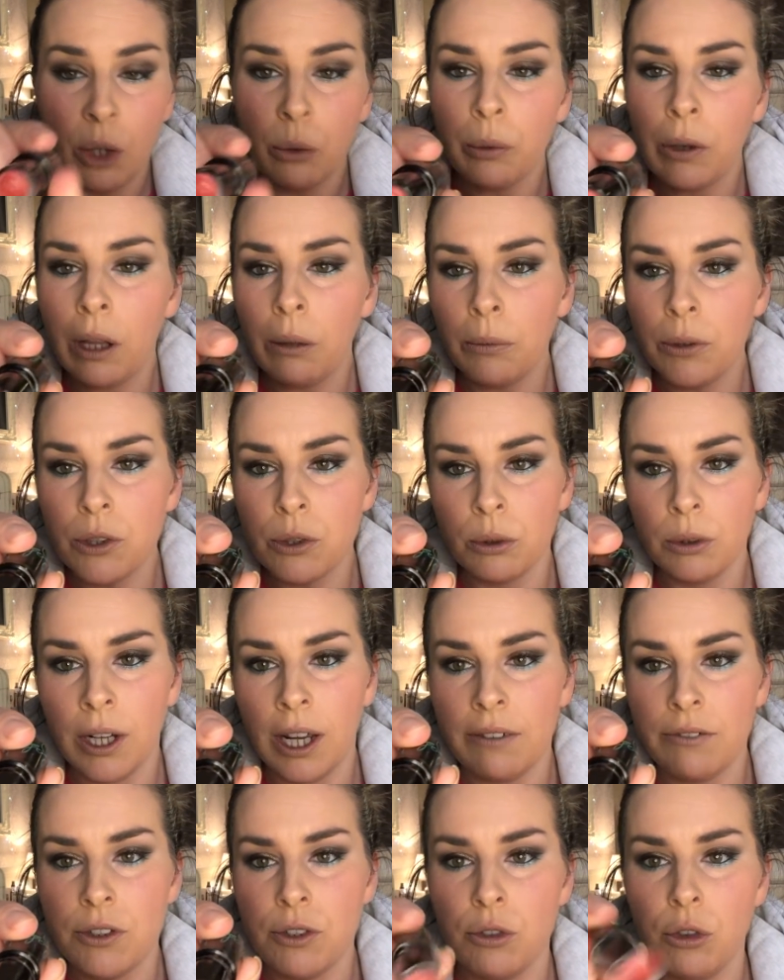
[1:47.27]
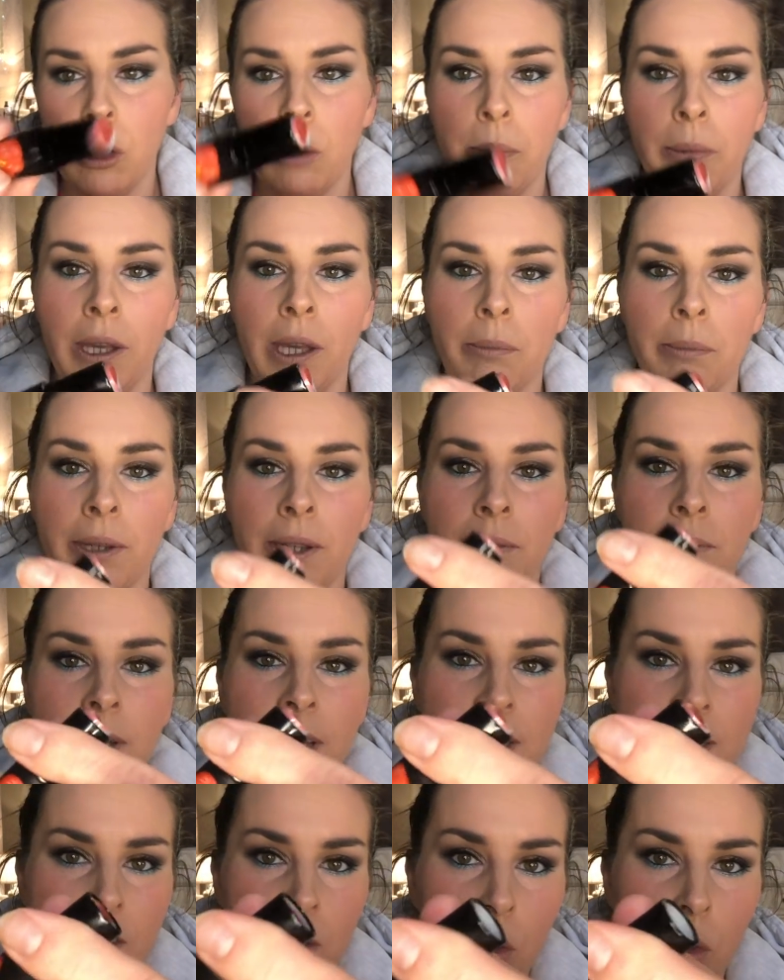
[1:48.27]
Well, we don't have Straw Baby.
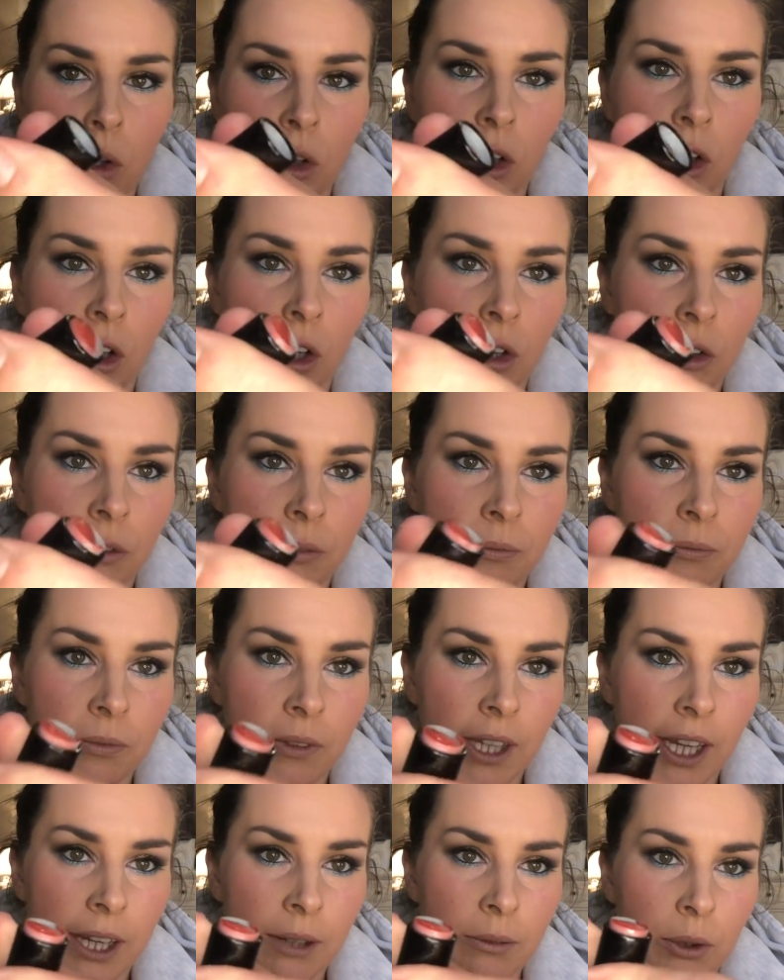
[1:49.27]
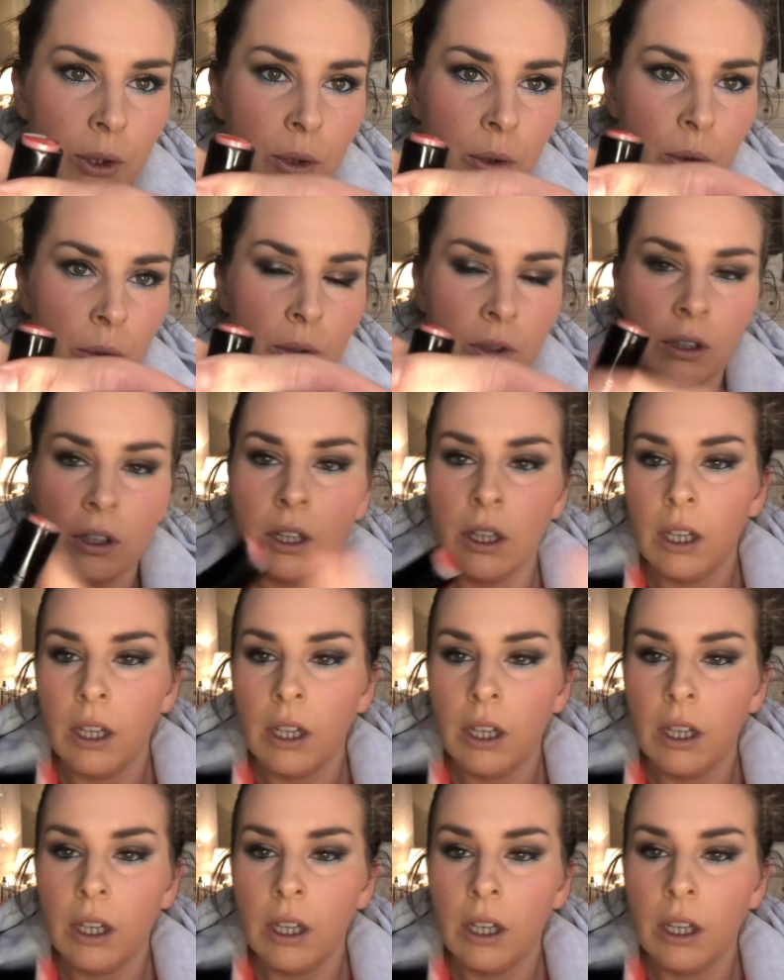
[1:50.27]
It's all gone. There we go.